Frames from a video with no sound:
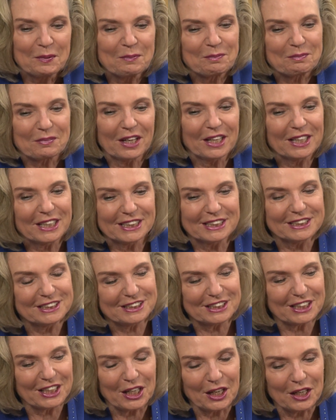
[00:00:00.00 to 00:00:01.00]
and
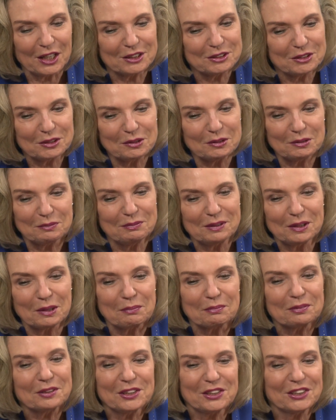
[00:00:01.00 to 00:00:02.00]
to be
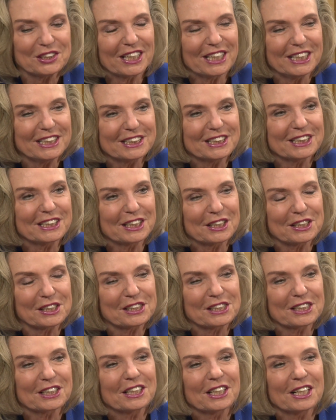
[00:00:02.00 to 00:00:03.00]
appreciated as
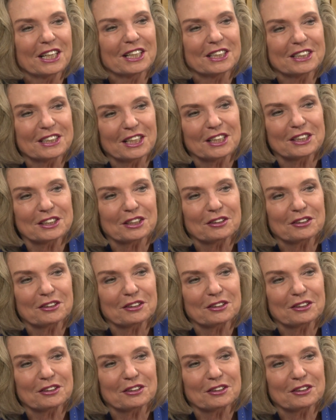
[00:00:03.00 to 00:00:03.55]
a